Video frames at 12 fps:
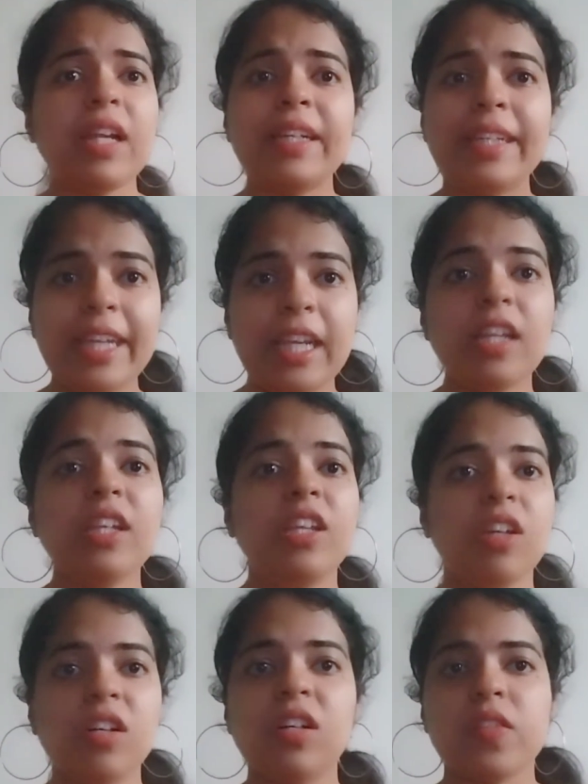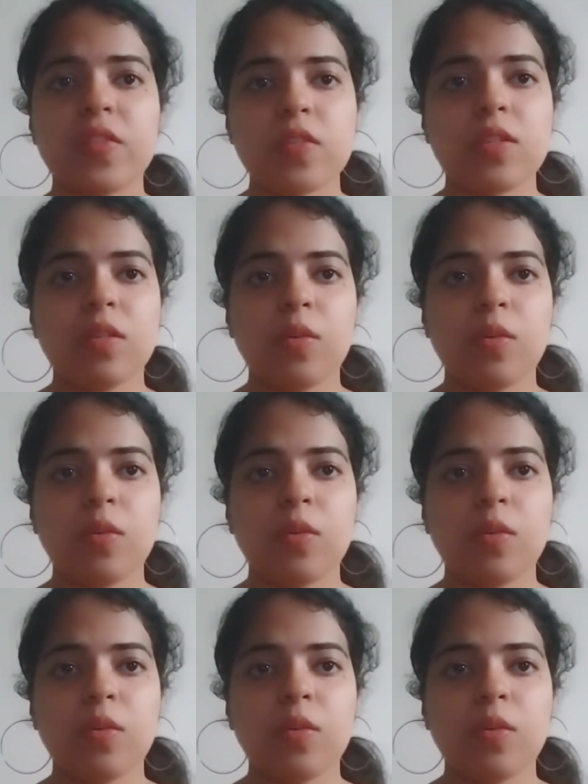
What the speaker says: teen years.